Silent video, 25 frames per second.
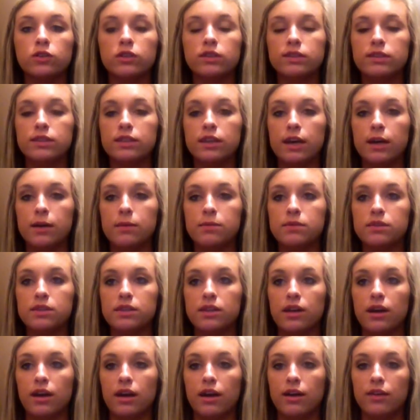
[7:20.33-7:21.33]
steps that
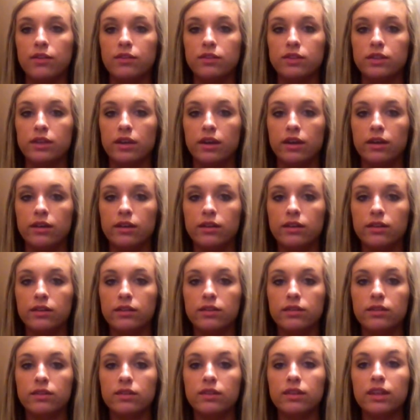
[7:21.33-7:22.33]
I have said.
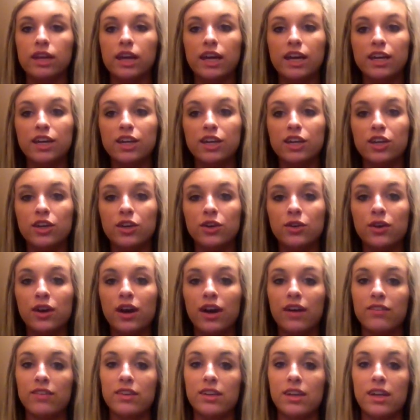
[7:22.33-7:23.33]
Thank you.
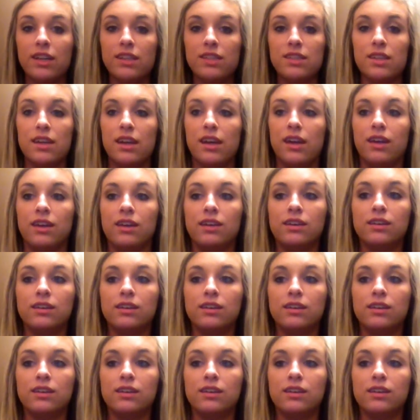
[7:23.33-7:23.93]
Have a nice day.